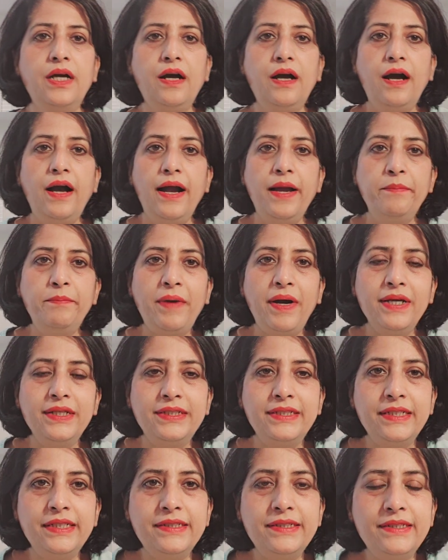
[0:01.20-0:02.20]
Hi
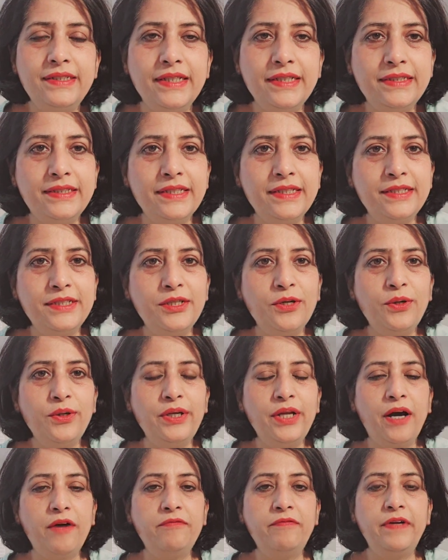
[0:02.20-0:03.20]
Pisces, this is your
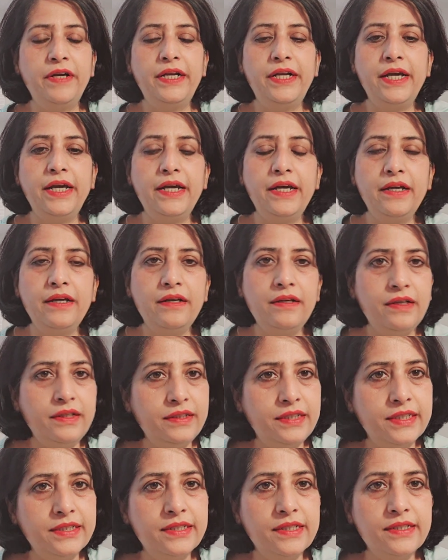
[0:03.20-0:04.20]
love reading.
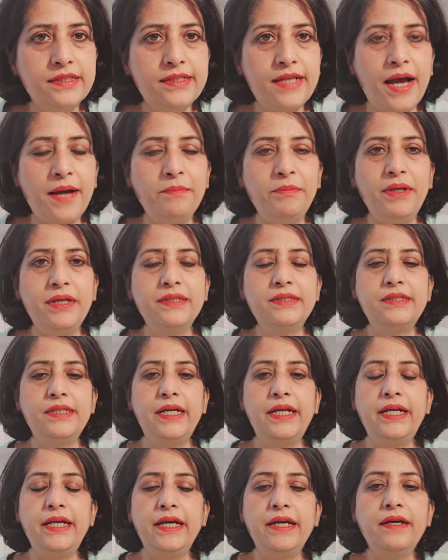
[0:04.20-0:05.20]
This is timeless
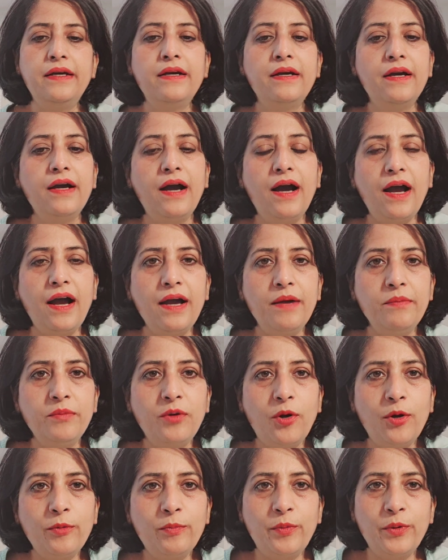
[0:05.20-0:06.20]
reading. I am
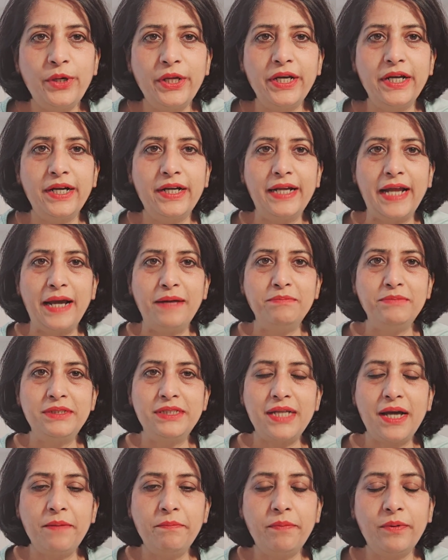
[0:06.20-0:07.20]
not putting a
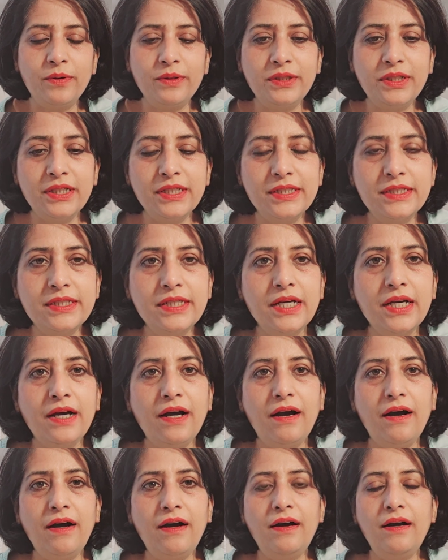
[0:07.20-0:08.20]
timestamp on this
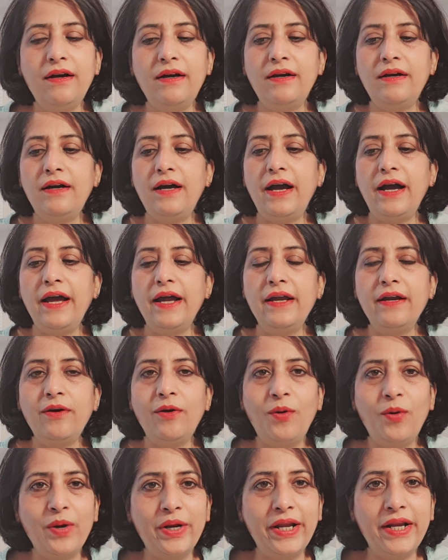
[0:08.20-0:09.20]

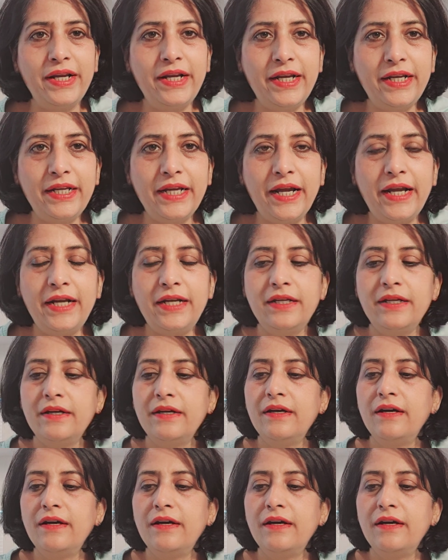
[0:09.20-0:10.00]
or any date.